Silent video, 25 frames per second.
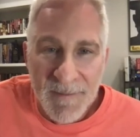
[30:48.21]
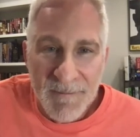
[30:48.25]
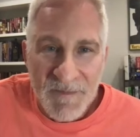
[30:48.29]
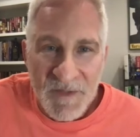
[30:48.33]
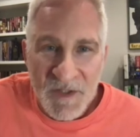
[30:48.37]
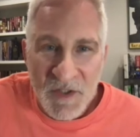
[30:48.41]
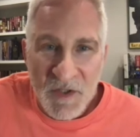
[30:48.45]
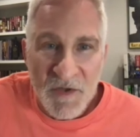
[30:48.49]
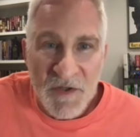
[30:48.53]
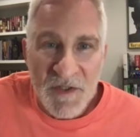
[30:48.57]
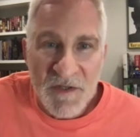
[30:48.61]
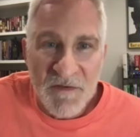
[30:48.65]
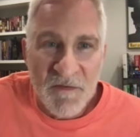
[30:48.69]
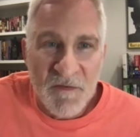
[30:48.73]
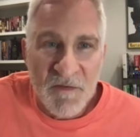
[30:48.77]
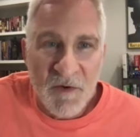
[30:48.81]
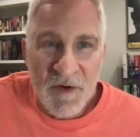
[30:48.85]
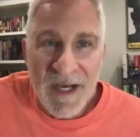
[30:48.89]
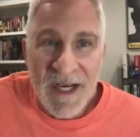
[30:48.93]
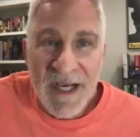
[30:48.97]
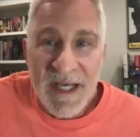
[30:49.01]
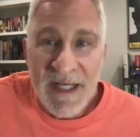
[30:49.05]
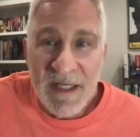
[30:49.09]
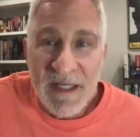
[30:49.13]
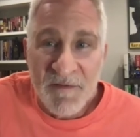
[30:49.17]
so there's a
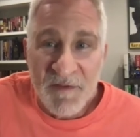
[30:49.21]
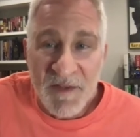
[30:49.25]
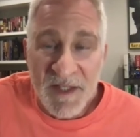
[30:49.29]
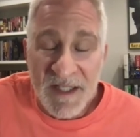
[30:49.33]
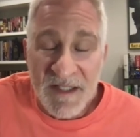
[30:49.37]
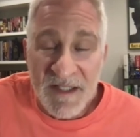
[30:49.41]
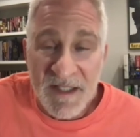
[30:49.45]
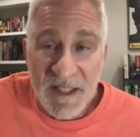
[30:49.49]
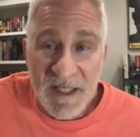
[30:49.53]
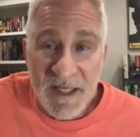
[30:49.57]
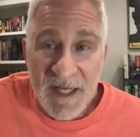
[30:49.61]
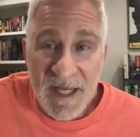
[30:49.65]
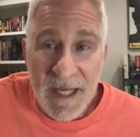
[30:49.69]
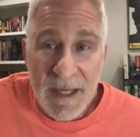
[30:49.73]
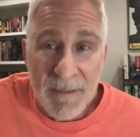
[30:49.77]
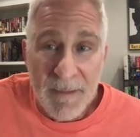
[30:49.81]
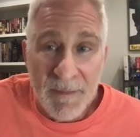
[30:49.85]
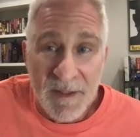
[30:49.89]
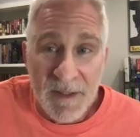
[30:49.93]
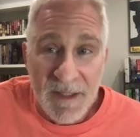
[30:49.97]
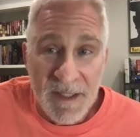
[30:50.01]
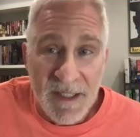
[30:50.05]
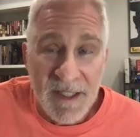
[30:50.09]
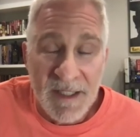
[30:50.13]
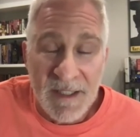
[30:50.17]
variety of things that could
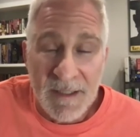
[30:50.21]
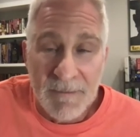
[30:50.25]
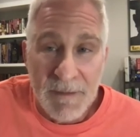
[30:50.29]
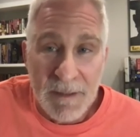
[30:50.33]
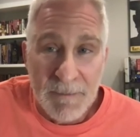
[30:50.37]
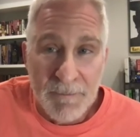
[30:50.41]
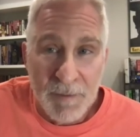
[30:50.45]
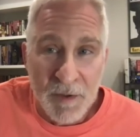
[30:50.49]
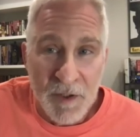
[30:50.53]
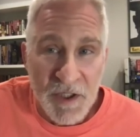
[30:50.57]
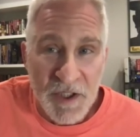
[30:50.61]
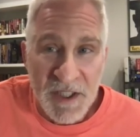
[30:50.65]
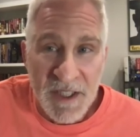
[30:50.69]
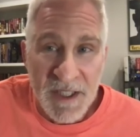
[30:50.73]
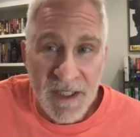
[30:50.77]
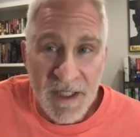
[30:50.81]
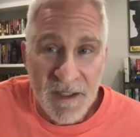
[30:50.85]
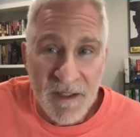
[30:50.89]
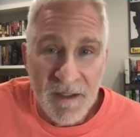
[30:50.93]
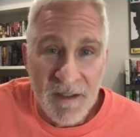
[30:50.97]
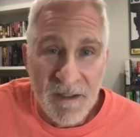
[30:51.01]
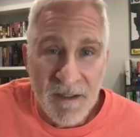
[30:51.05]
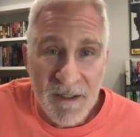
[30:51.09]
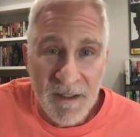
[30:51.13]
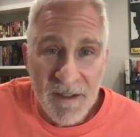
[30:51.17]
happen he can be pushed
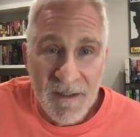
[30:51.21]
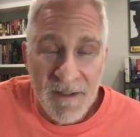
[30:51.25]
here